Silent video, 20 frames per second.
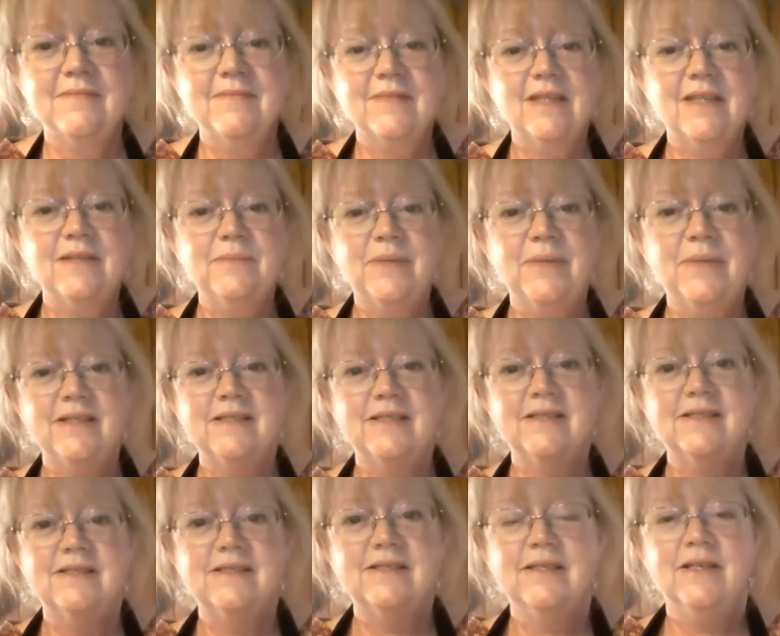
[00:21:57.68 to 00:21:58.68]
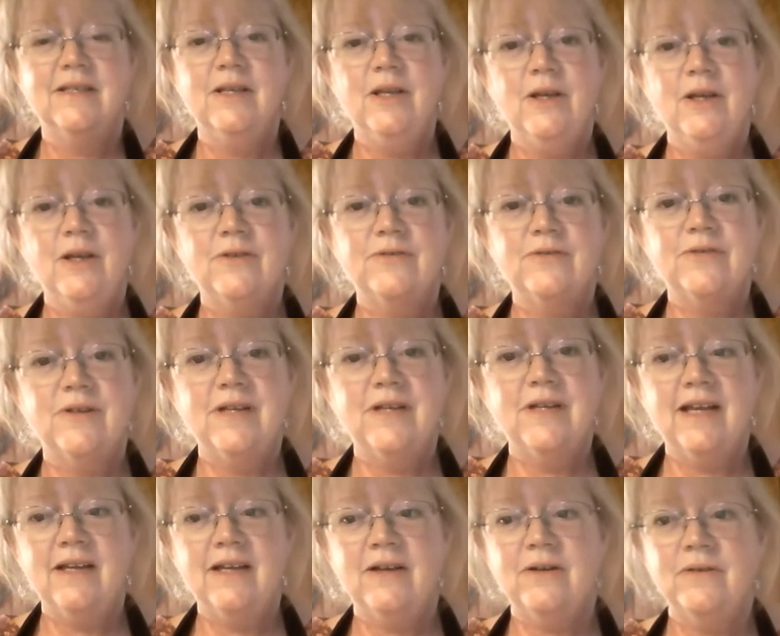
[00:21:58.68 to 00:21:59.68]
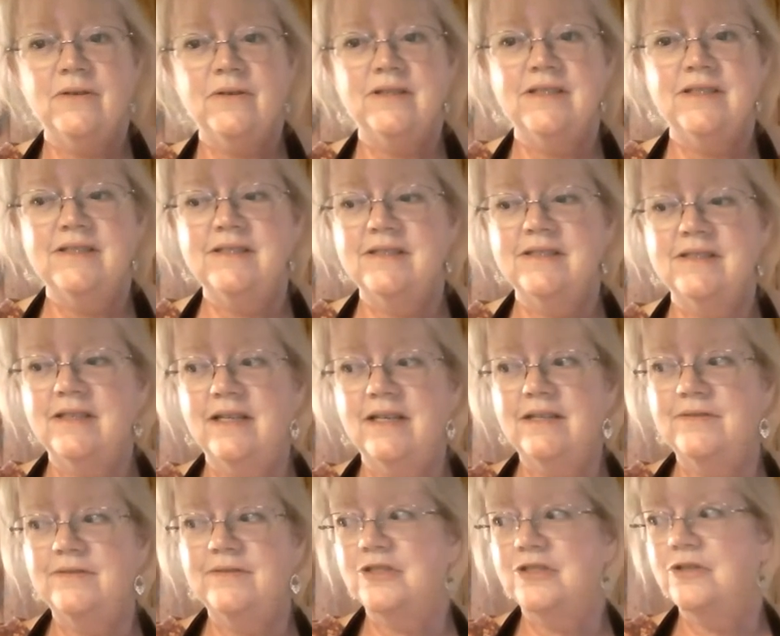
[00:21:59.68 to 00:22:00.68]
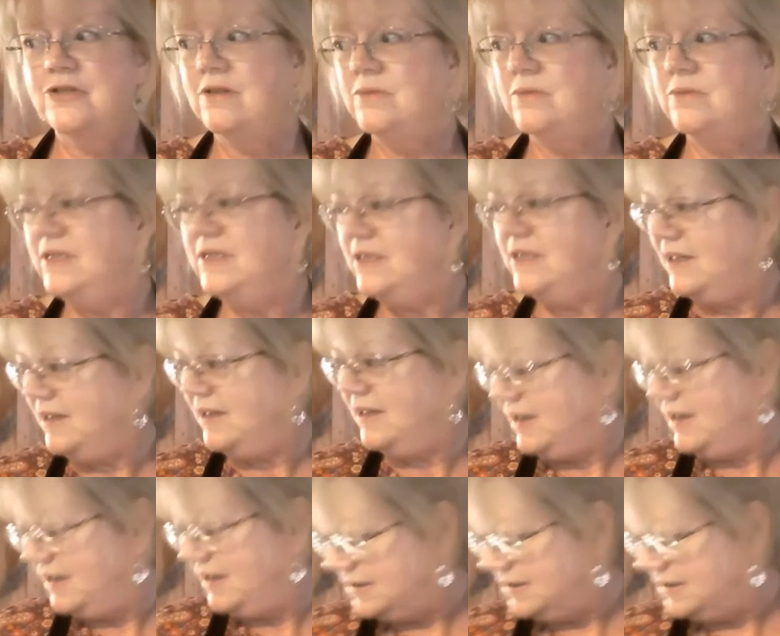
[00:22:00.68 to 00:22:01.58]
But for now, this is kind of a short one, and